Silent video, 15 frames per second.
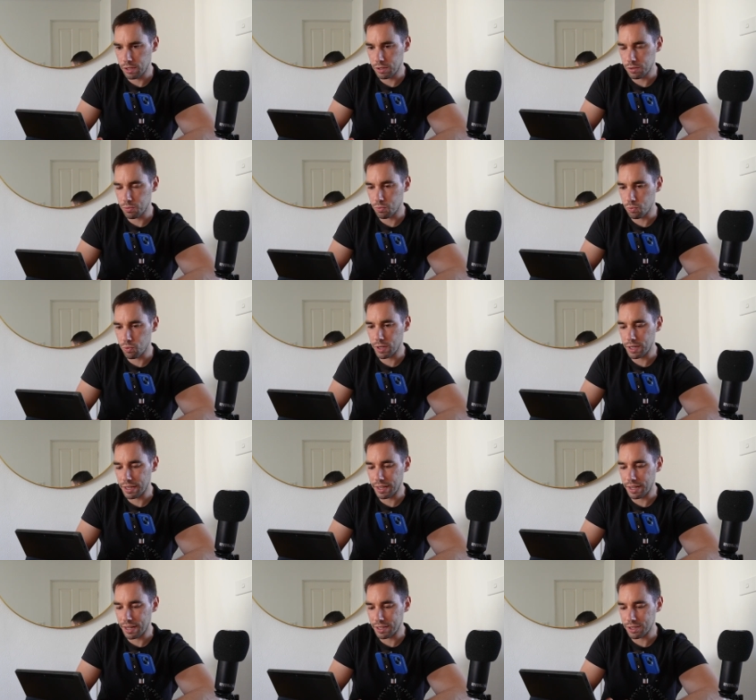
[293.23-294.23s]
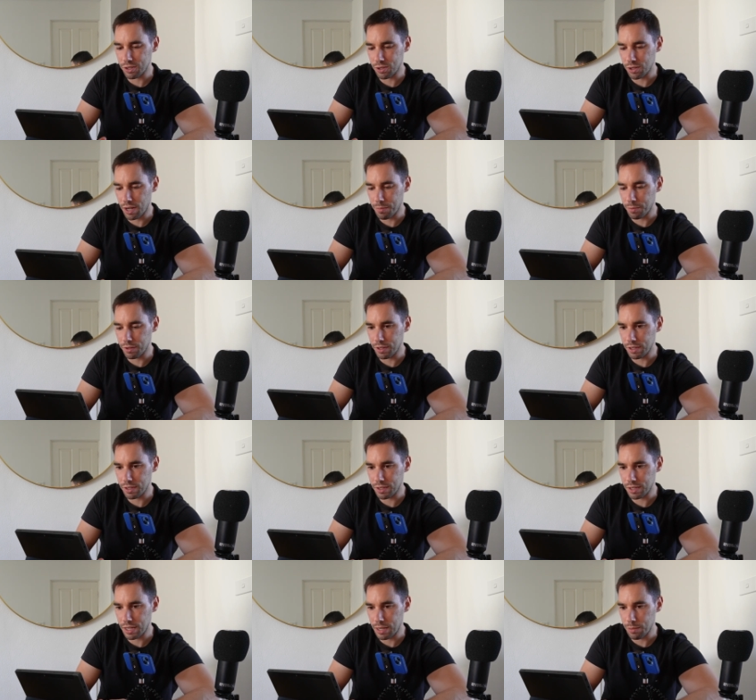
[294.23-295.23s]
It's really hard to type on
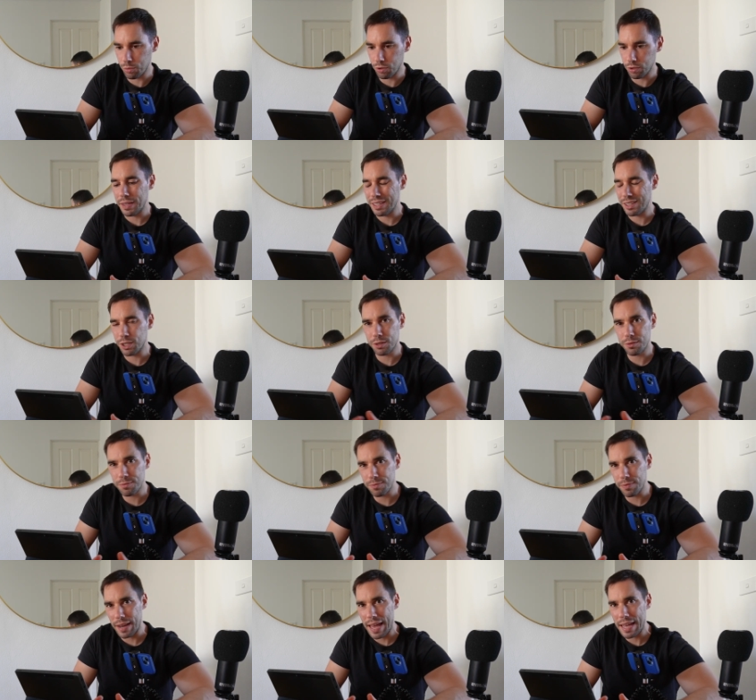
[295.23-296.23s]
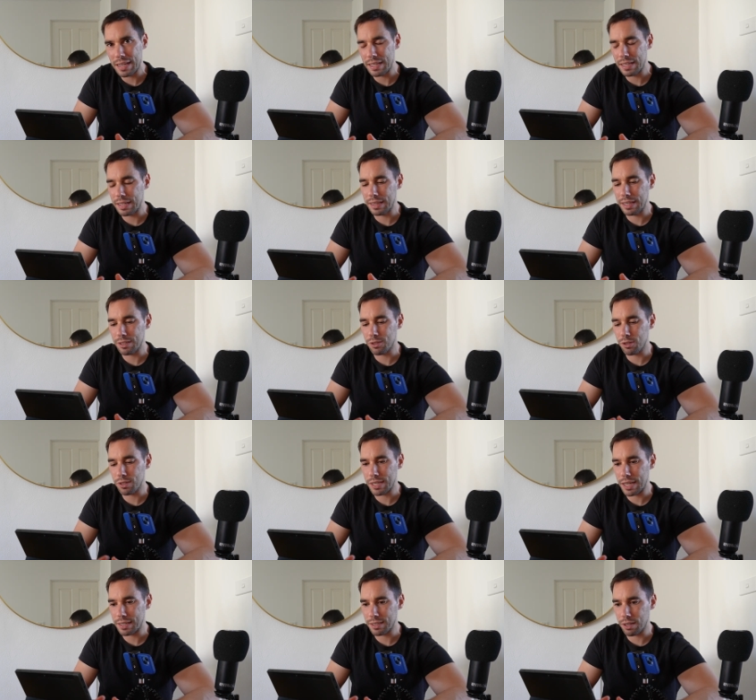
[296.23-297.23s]
this keyboard. It's just flat there's no
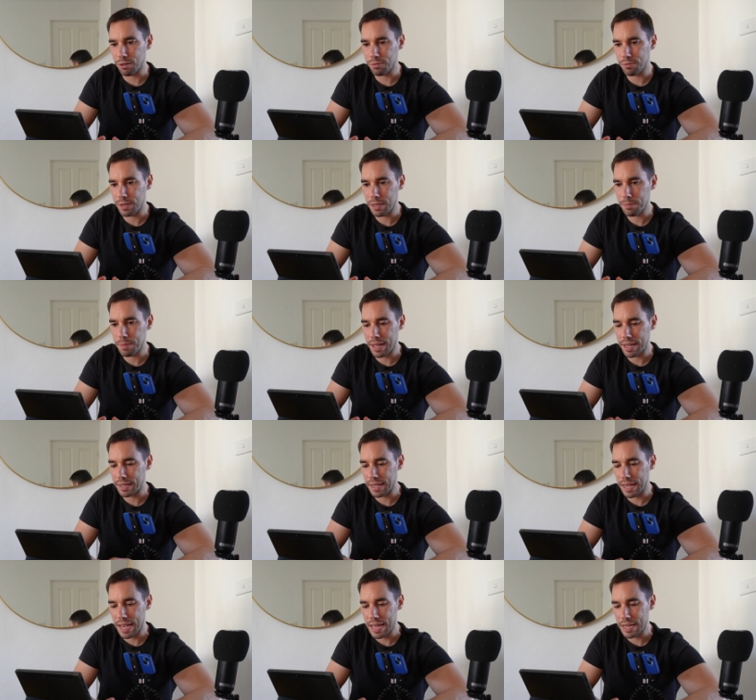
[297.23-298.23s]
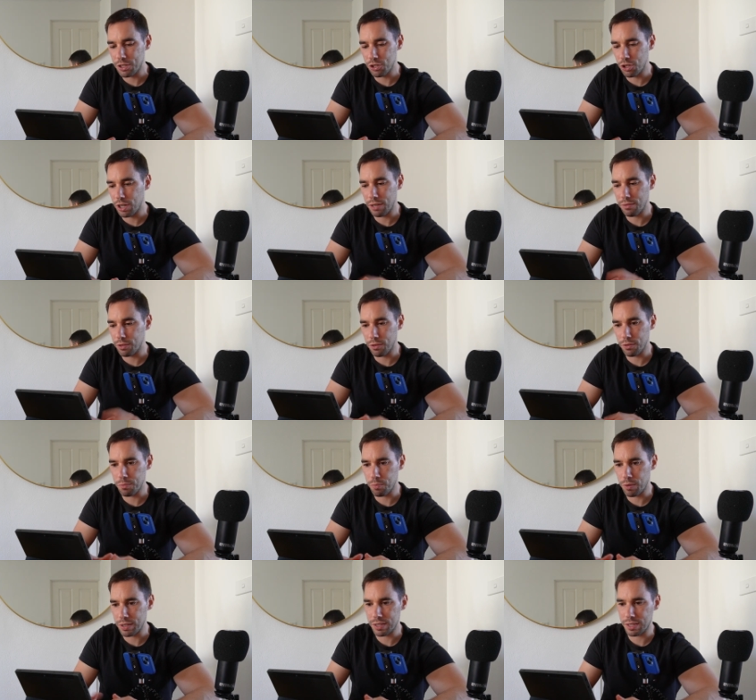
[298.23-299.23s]
tactile feedback, and you don't even know if you're
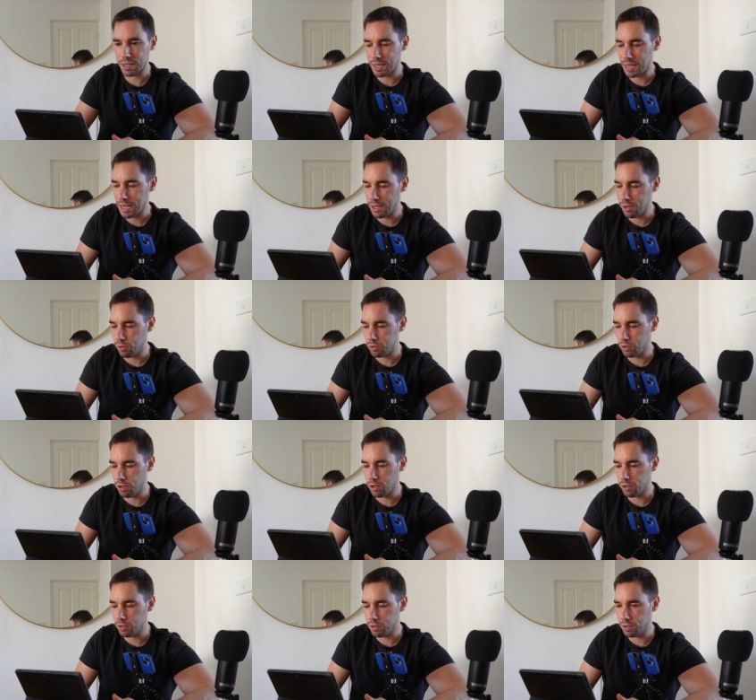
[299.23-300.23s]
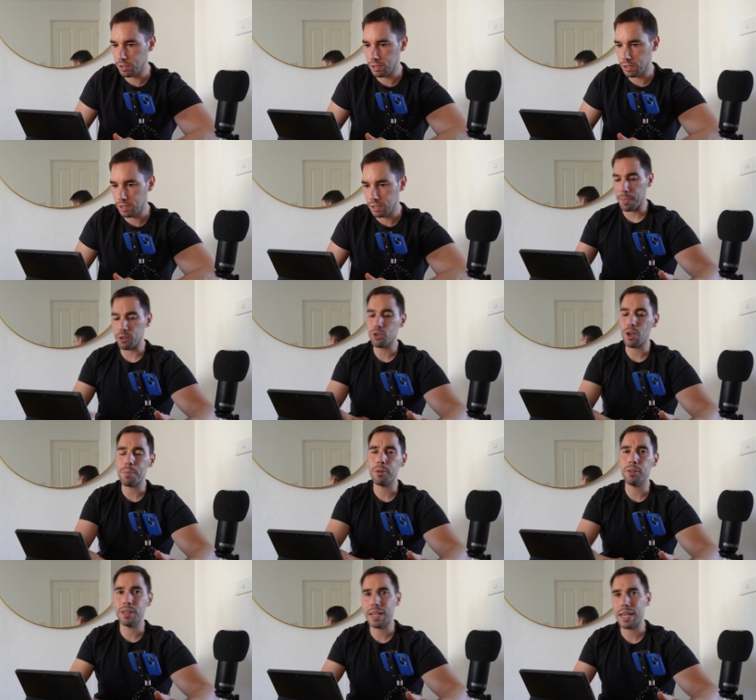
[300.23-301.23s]
pressing the key or not.
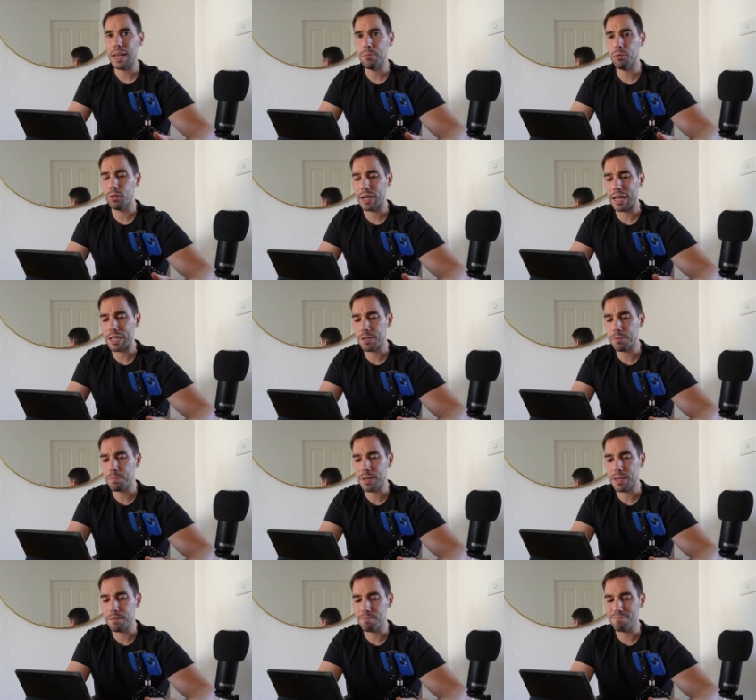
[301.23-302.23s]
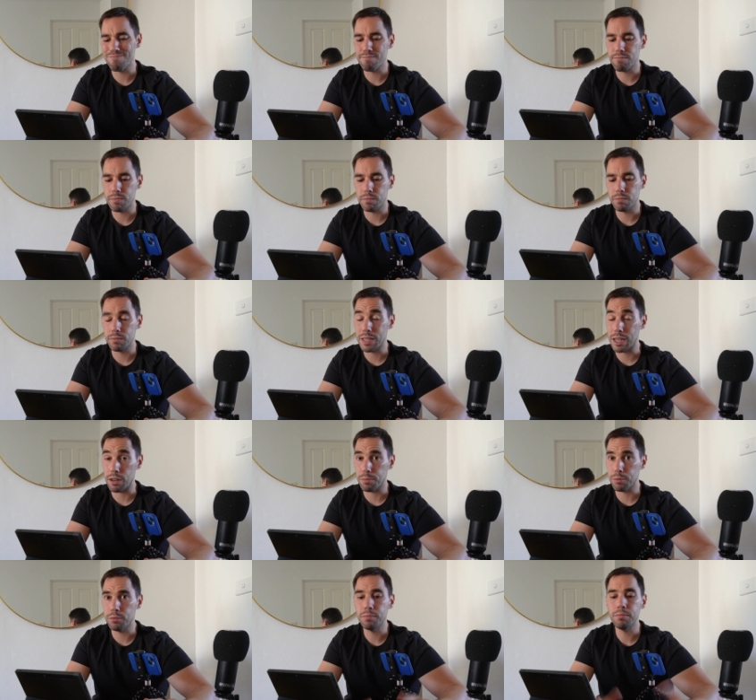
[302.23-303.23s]
Typing on the keyboard has been
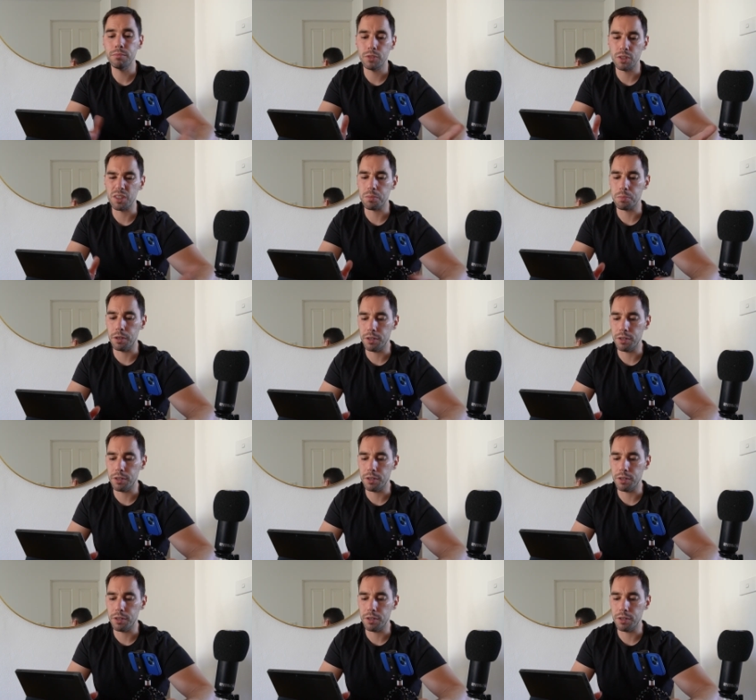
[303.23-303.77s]
terrible, just to be